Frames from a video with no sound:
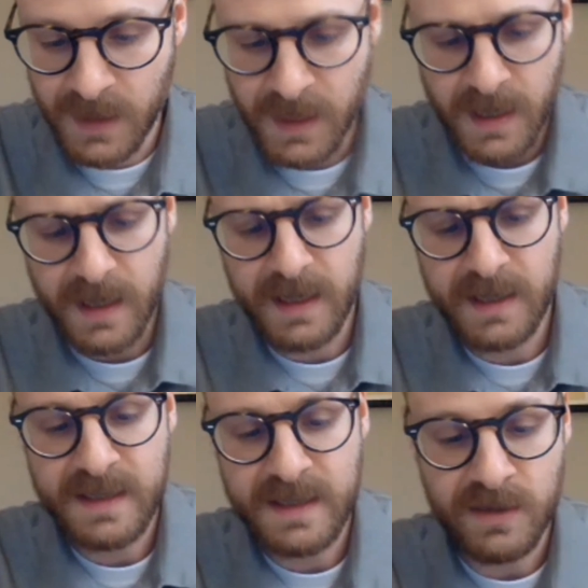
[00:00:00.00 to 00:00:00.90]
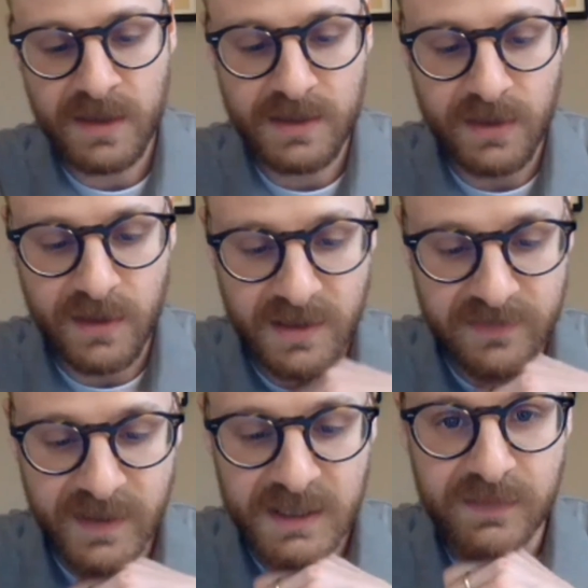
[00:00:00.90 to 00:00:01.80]
It is here that Sartre
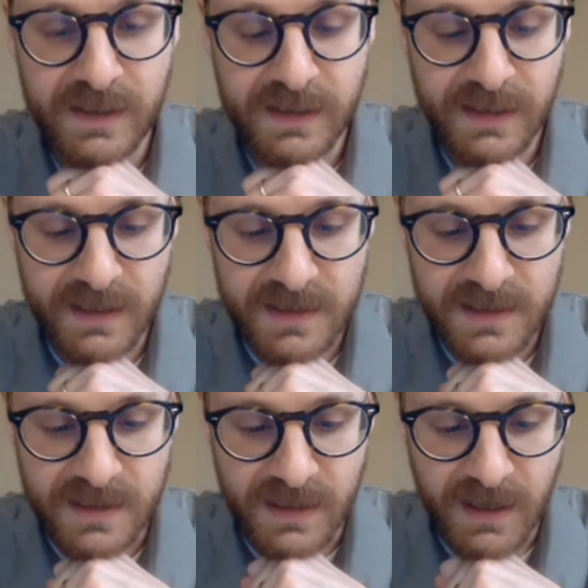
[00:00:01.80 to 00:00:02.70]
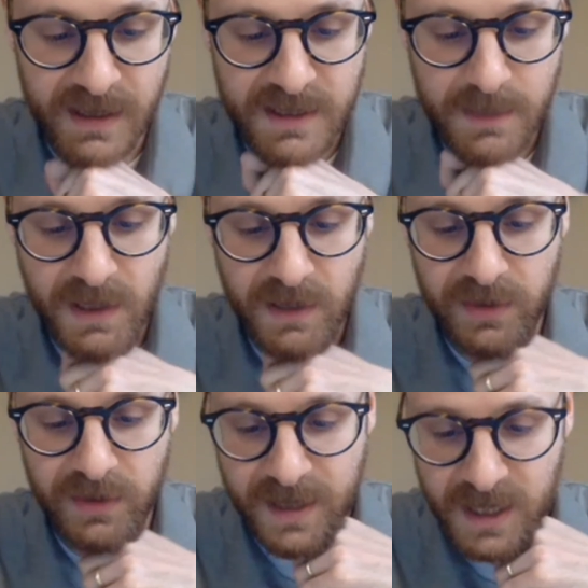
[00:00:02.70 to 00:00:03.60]
effectively links the concept of
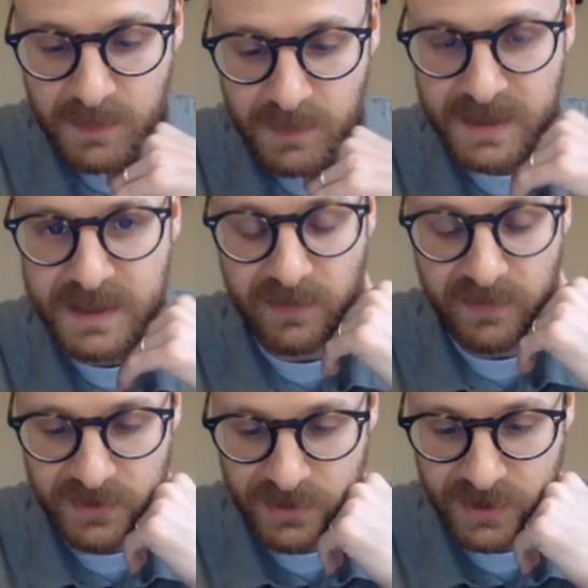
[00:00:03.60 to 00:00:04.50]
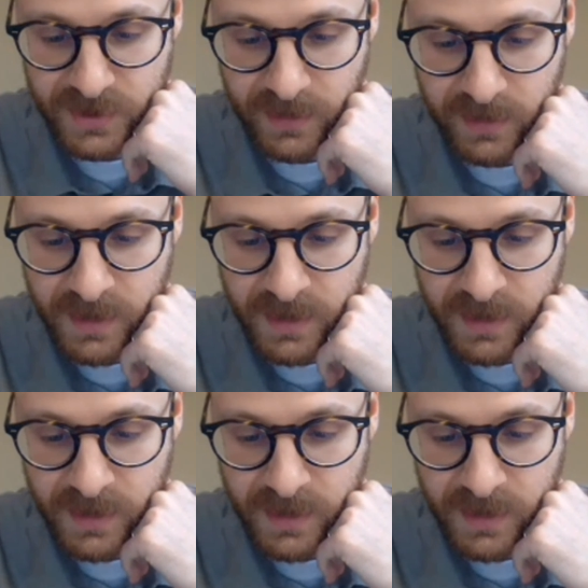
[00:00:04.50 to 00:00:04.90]
autonomous self-assertion